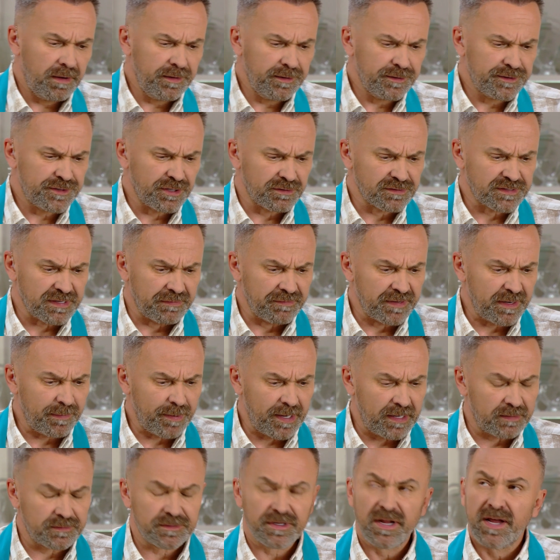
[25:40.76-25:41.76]
you told something
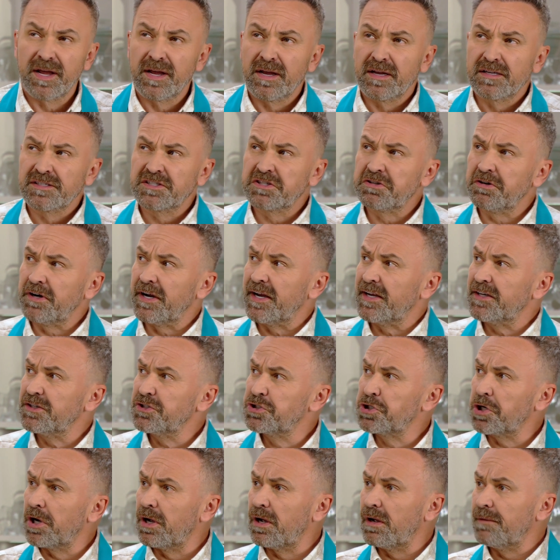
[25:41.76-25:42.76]
about
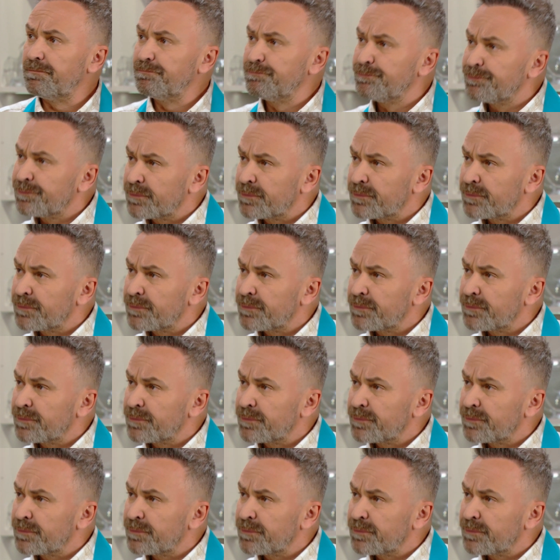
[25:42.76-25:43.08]
strange um,